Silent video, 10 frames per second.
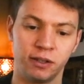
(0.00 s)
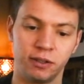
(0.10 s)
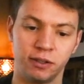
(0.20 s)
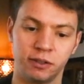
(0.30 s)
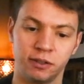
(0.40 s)

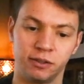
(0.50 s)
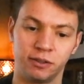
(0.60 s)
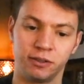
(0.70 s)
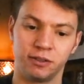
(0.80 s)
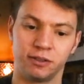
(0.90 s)

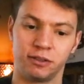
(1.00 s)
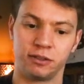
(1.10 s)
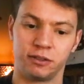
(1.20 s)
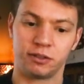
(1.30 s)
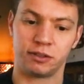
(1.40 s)

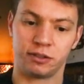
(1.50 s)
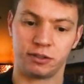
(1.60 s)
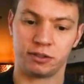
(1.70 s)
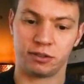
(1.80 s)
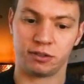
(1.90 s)

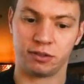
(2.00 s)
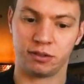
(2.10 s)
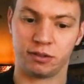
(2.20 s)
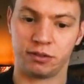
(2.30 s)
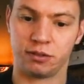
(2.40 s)

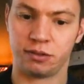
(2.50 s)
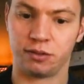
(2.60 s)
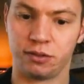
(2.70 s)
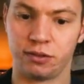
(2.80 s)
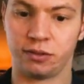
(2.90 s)

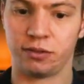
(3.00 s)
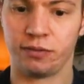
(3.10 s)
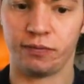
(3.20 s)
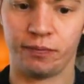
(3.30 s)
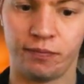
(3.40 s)

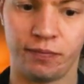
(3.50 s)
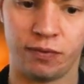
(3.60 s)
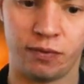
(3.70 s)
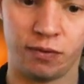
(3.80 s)
Nothing is said.